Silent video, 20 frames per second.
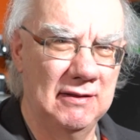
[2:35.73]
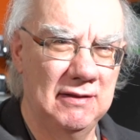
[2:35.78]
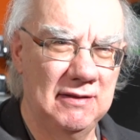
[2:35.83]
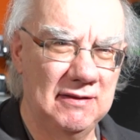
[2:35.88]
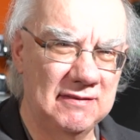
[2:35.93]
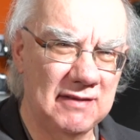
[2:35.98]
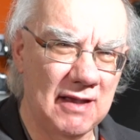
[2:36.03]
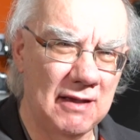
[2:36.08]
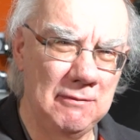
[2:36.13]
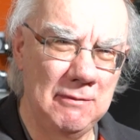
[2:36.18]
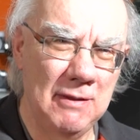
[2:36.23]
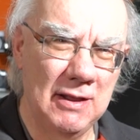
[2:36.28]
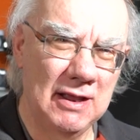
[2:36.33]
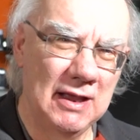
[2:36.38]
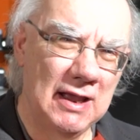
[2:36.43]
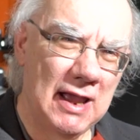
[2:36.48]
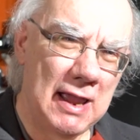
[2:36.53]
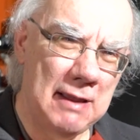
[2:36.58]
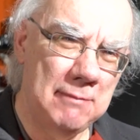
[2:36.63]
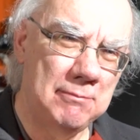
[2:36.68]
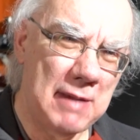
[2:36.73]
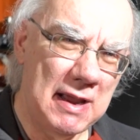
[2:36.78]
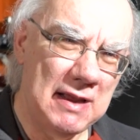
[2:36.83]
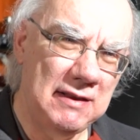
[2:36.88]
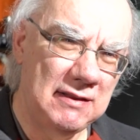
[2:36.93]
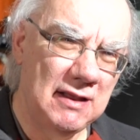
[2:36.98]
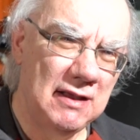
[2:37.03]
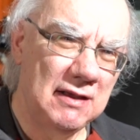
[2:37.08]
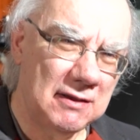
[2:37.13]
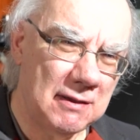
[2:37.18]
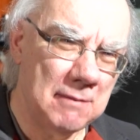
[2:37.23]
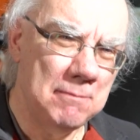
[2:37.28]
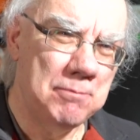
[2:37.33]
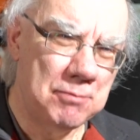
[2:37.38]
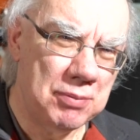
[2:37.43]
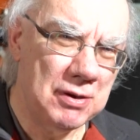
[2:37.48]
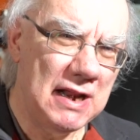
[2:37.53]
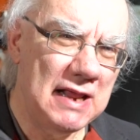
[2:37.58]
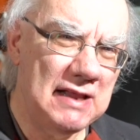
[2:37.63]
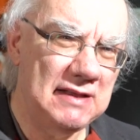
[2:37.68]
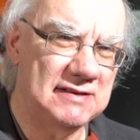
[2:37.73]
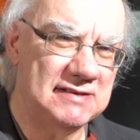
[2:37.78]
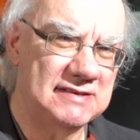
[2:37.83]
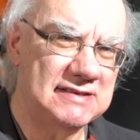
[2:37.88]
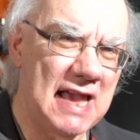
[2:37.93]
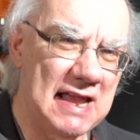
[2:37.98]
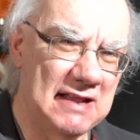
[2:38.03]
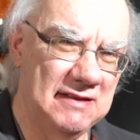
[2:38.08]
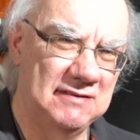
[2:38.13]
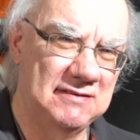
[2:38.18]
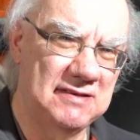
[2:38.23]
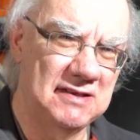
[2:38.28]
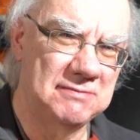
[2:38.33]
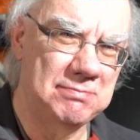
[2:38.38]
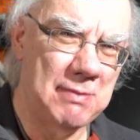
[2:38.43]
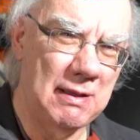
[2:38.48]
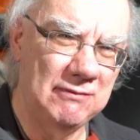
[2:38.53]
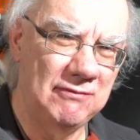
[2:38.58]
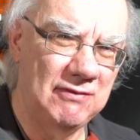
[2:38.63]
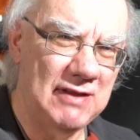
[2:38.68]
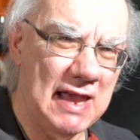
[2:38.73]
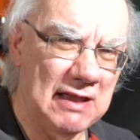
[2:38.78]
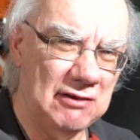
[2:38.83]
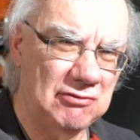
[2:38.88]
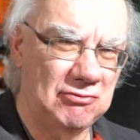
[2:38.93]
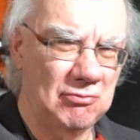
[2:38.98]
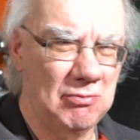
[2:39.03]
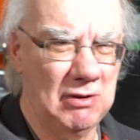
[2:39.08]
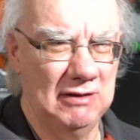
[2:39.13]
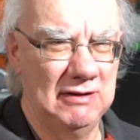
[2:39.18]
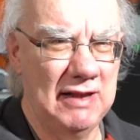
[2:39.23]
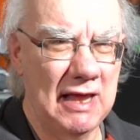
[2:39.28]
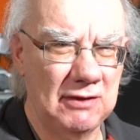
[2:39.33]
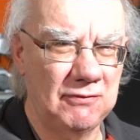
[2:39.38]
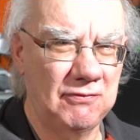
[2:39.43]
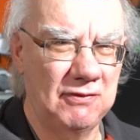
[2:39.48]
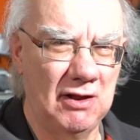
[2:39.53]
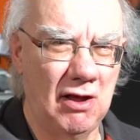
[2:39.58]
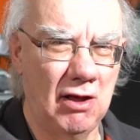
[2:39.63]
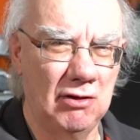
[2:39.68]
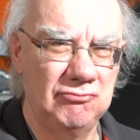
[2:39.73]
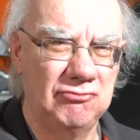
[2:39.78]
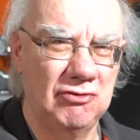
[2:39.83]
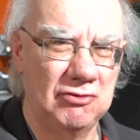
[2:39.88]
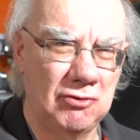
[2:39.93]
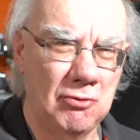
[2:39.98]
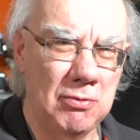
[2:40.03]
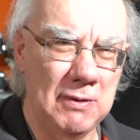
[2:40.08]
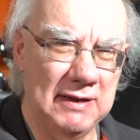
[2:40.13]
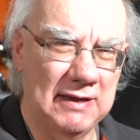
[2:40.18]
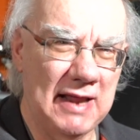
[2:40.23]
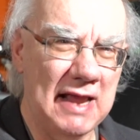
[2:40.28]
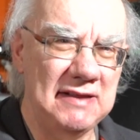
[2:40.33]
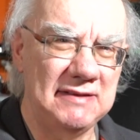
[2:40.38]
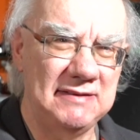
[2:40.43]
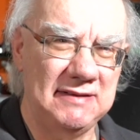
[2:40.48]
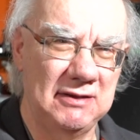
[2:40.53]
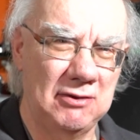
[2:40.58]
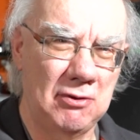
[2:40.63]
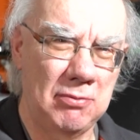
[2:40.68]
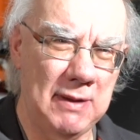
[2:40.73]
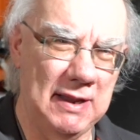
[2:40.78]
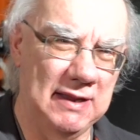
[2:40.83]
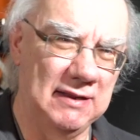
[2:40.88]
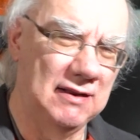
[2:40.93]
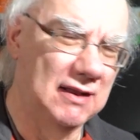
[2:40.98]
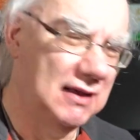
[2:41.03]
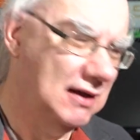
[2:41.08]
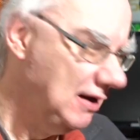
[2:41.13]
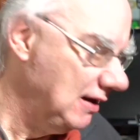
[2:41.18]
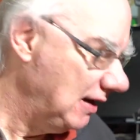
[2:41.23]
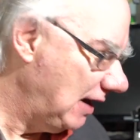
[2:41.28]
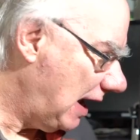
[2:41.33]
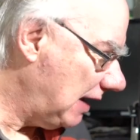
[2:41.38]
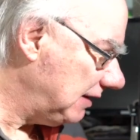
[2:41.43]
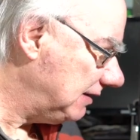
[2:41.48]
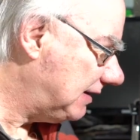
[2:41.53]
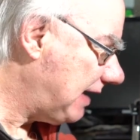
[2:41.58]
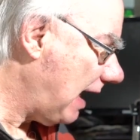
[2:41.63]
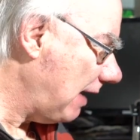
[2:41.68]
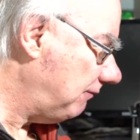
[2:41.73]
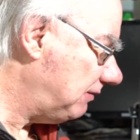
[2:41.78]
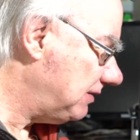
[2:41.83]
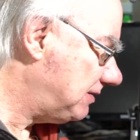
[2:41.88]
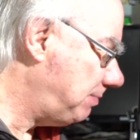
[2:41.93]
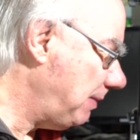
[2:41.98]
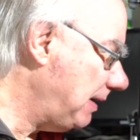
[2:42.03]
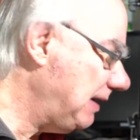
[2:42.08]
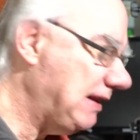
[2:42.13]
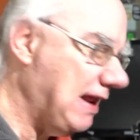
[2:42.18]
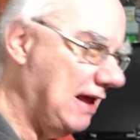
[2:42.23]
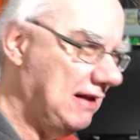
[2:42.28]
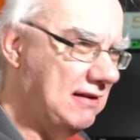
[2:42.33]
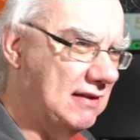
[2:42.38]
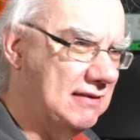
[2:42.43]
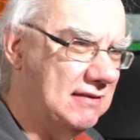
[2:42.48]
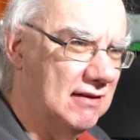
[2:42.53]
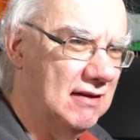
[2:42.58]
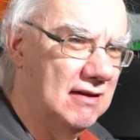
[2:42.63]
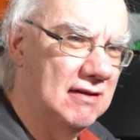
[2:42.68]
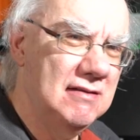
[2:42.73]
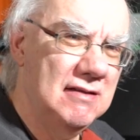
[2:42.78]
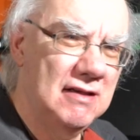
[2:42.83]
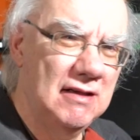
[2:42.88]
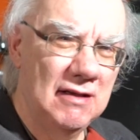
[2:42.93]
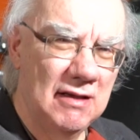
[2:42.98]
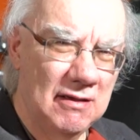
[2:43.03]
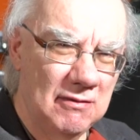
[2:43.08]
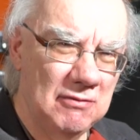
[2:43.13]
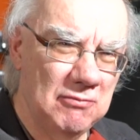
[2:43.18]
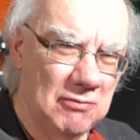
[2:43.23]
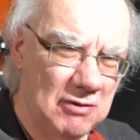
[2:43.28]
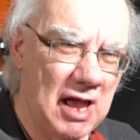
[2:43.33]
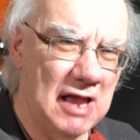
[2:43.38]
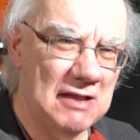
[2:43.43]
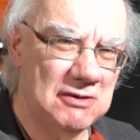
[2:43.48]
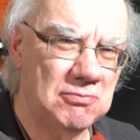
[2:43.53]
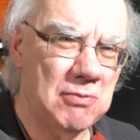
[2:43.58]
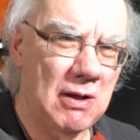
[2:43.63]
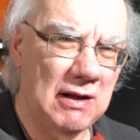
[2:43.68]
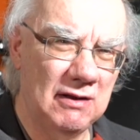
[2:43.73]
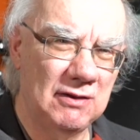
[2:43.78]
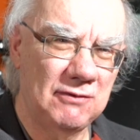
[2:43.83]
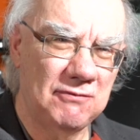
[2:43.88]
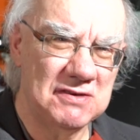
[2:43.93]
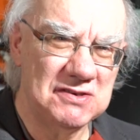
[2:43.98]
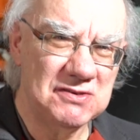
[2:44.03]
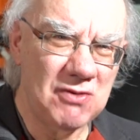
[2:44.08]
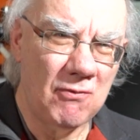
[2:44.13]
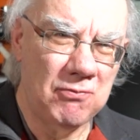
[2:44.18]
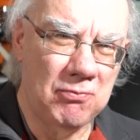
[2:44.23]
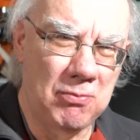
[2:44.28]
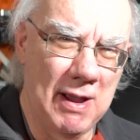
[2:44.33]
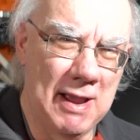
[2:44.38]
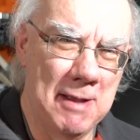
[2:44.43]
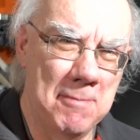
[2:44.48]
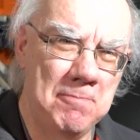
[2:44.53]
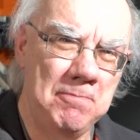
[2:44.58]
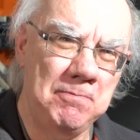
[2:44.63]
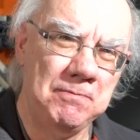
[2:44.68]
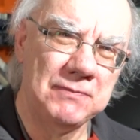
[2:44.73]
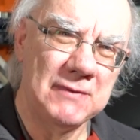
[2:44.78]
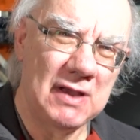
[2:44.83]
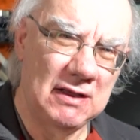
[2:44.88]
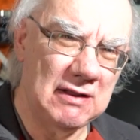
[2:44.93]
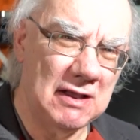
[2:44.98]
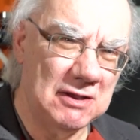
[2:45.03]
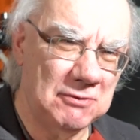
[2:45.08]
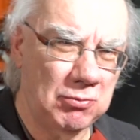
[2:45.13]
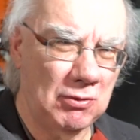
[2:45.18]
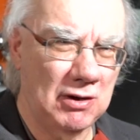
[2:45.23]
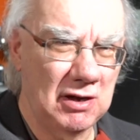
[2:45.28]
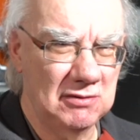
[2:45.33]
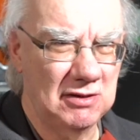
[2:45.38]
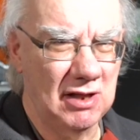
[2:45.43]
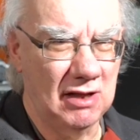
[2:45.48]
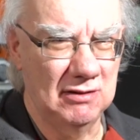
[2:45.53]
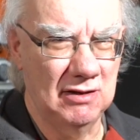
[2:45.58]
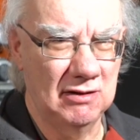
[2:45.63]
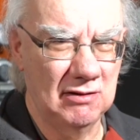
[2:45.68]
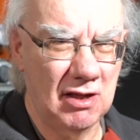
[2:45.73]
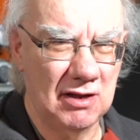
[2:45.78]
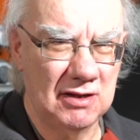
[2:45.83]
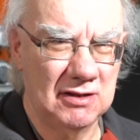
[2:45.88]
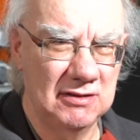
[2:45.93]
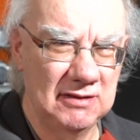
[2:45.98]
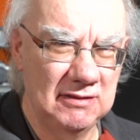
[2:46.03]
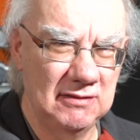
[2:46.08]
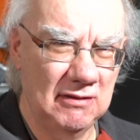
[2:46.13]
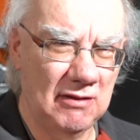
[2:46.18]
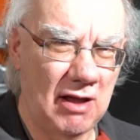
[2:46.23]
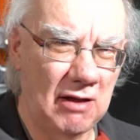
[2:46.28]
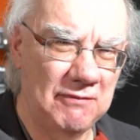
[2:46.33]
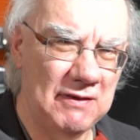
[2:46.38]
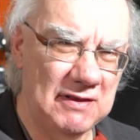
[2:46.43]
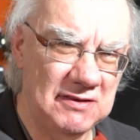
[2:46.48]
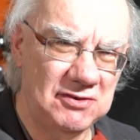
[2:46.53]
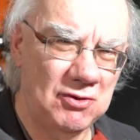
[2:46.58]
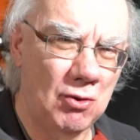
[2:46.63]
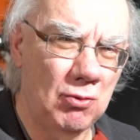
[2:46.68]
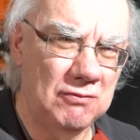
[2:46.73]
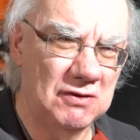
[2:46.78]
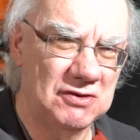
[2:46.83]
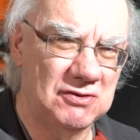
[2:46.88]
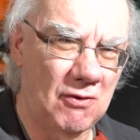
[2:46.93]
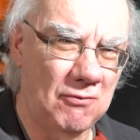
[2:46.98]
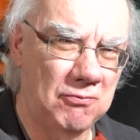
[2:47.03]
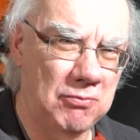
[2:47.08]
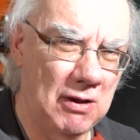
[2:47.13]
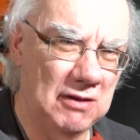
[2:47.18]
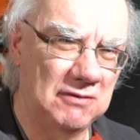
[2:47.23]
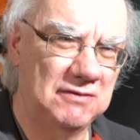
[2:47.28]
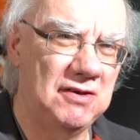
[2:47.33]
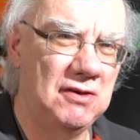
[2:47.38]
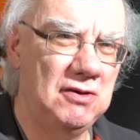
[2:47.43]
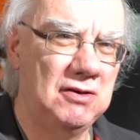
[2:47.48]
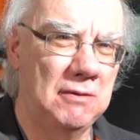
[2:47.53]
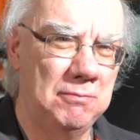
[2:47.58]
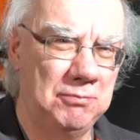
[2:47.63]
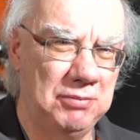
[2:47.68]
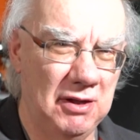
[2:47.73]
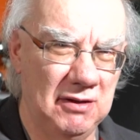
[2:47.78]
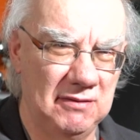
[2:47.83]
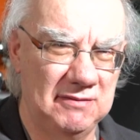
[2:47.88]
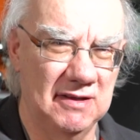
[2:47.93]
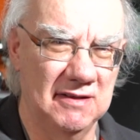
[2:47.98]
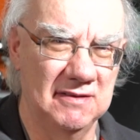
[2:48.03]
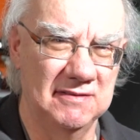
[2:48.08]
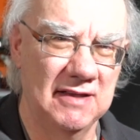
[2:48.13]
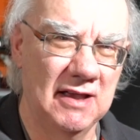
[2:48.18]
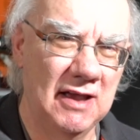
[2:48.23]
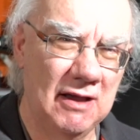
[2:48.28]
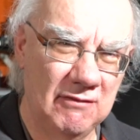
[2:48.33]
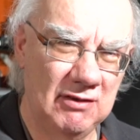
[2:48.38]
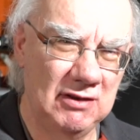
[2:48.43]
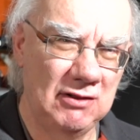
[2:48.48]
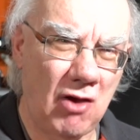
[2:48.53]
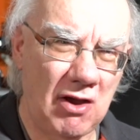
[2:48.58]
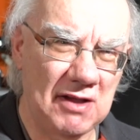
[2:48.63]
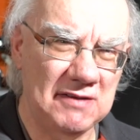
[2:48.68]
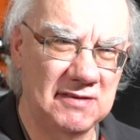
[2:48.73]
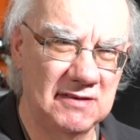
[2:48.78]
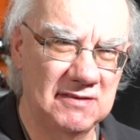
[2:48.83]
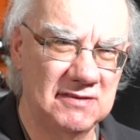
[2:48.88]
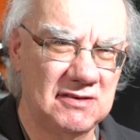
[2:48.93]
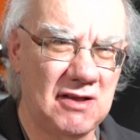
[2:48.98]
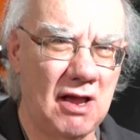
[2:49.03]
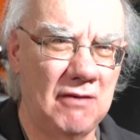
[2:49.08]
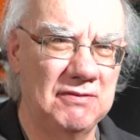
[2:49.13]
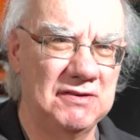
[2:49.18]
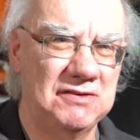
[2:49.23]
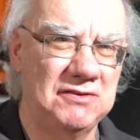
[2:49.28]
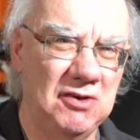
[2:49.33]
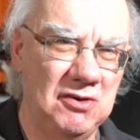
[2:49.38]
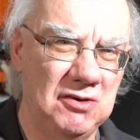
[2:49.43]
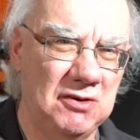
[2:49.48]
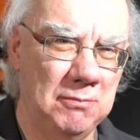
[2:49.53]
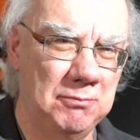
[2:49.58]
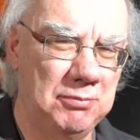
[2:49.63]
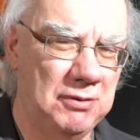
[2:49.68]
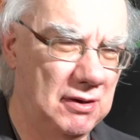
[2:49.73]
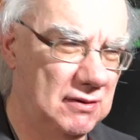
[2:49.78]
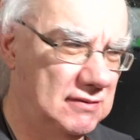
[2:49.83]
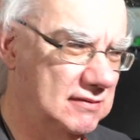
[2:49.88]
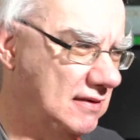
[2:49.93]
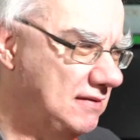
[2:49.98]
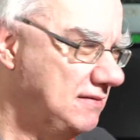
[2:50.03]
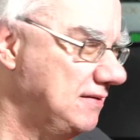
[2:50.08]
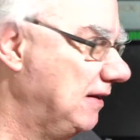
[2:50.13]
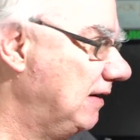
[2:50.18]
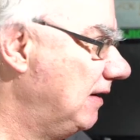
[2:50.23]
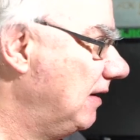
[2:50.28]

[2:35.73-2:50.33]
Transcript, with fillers: So it made complete sense to spend the extra, well, less than a hundred quid, eighty quid, and get the Speed Editor as well as the software. And that's what I've done. And I can, I've installed the software on two computers. The license covers two computers.